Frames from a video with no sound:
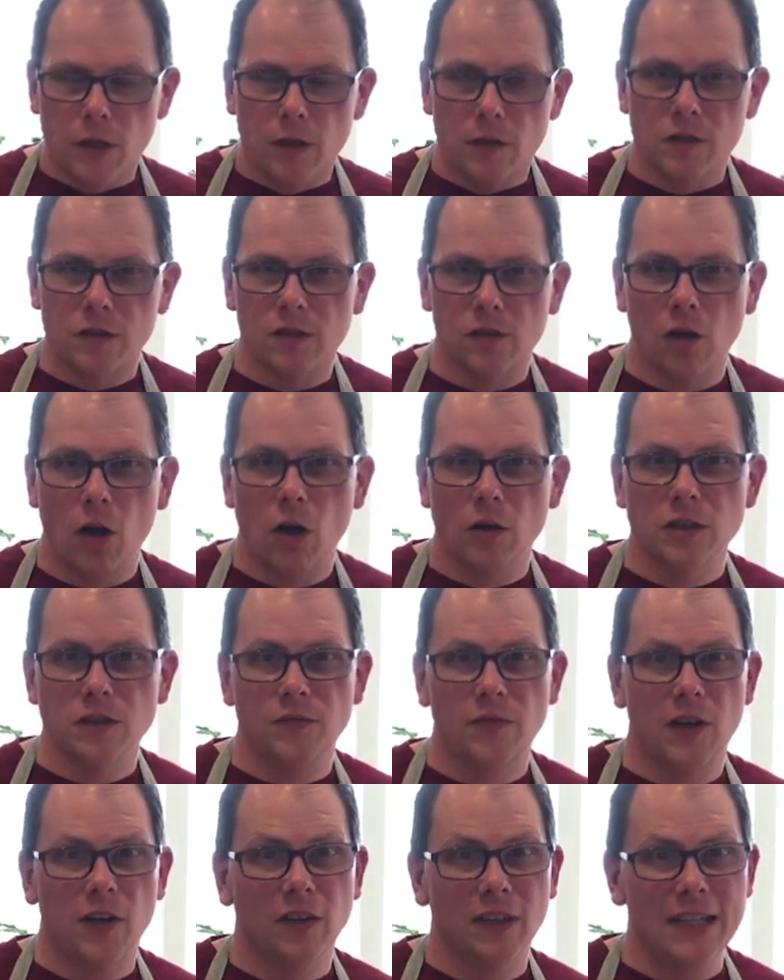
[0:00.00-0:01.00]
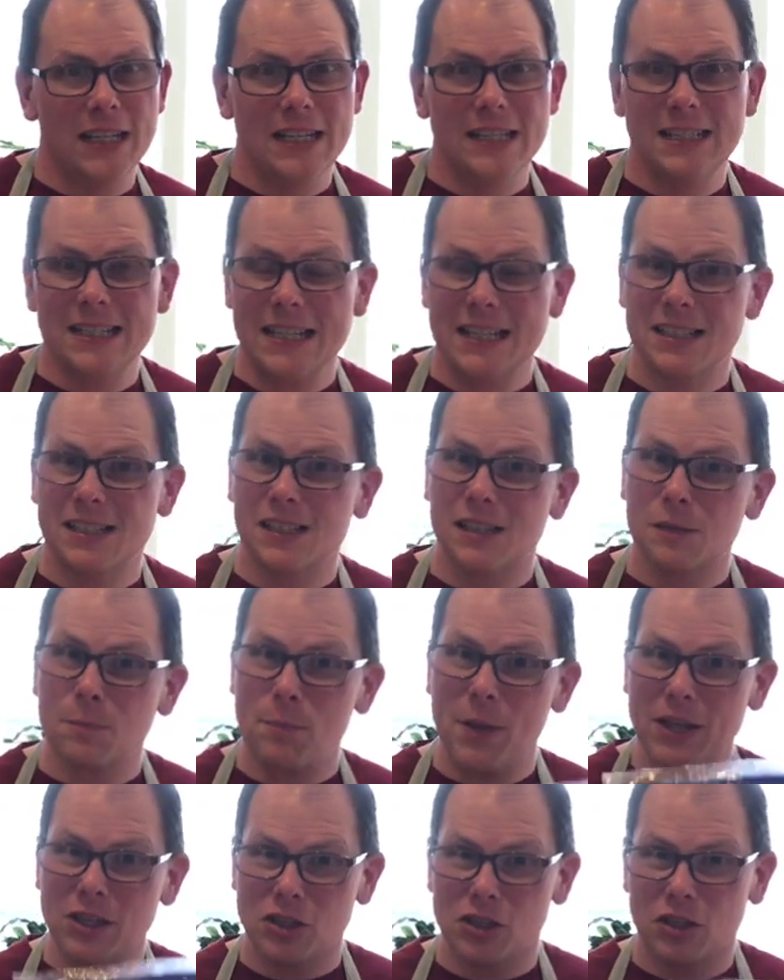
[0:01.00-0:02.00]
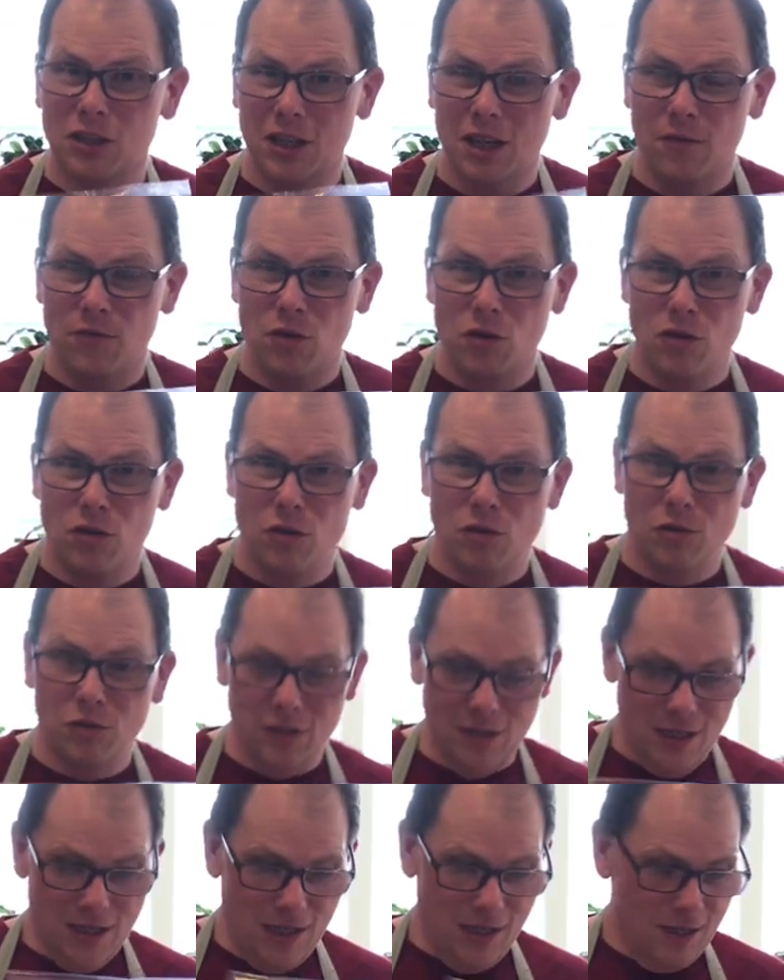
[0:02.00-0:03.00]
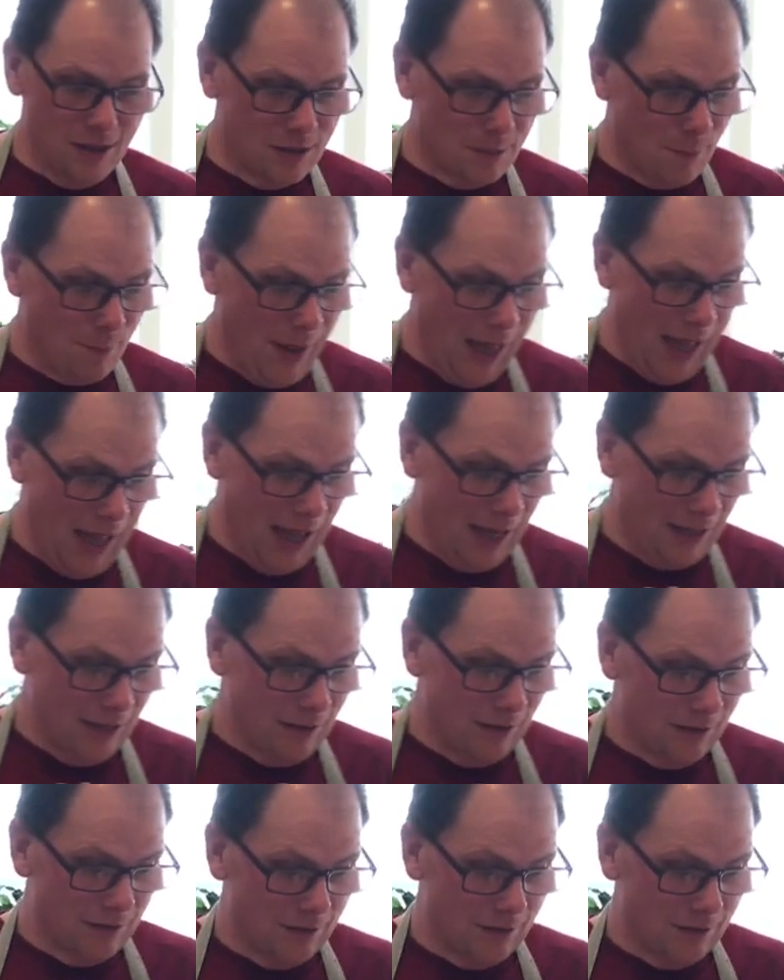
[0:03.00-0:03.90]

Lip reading: The slaw is fairly easy, especially if you use these bagged